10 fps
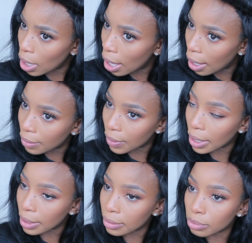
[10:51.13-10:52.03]
and
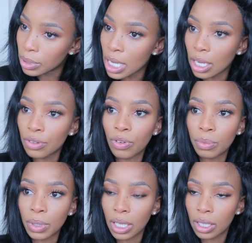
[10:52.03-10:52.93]
then we take it
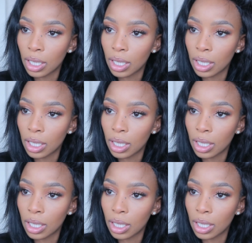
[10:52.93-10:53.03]
from there.